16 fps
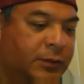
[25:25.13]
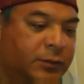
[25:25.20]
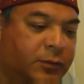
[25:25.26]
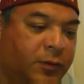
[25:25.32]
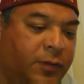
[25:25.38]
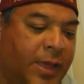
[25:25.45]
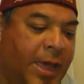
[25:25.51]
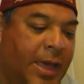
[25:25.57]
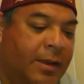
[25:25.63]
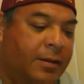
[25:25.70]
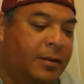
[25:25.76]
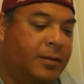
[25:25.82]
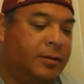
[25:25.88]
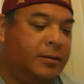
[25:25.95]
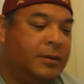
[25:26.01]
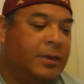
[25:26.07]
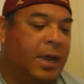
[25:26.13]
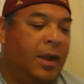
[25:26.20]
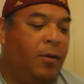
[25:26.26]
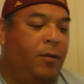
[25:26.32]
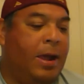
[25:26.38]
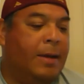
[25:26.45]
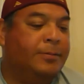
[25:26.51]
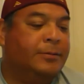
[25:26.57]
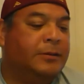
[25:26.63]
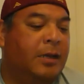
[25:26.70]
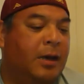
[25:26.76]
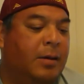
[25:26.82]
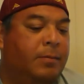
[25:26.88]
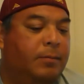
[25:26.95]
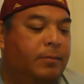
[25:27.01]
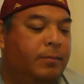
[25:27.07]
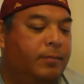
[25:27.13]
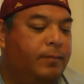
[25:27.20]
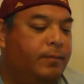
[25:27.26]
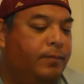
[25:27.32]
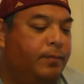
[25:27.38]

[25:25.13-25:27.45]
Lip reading: So that kind of wraps up,